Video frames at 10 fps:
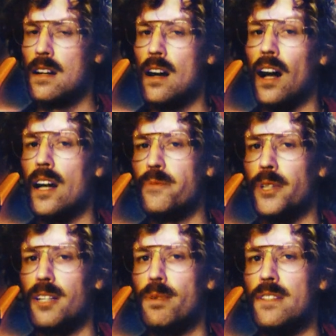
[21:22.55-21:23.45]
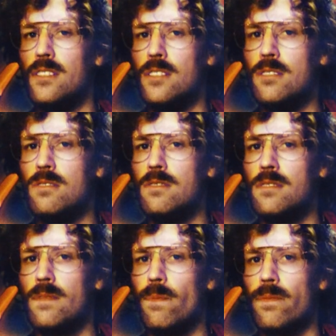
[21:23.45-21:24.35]
I'm raping you.
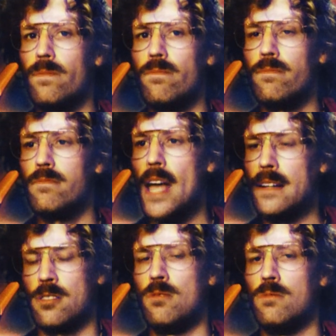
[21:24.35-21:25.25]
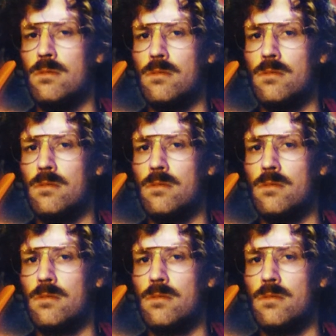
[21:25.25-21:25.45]
That's who.